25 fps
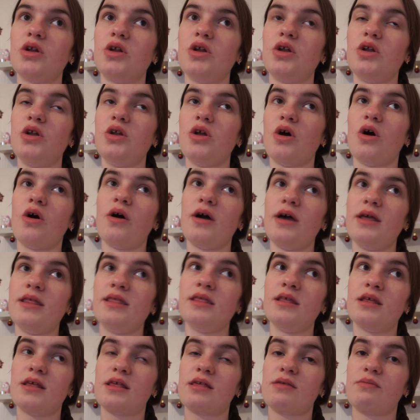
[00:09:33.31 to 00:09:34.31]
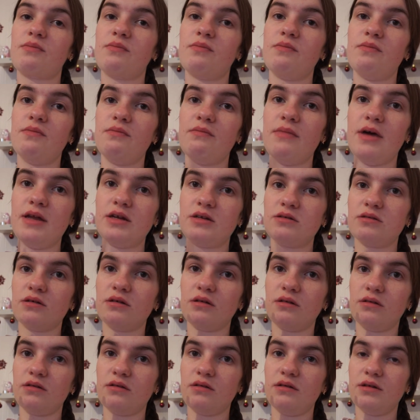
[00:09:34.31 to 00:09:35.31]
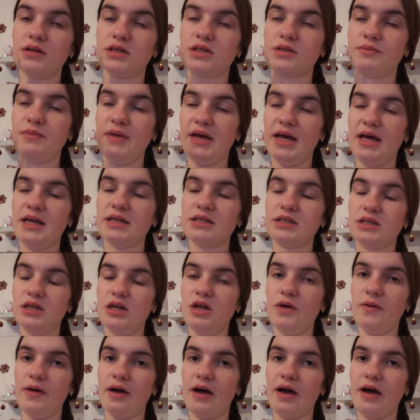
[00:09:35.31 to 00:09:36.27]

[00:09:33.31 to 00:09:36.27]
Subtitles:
not in this mental space to do it.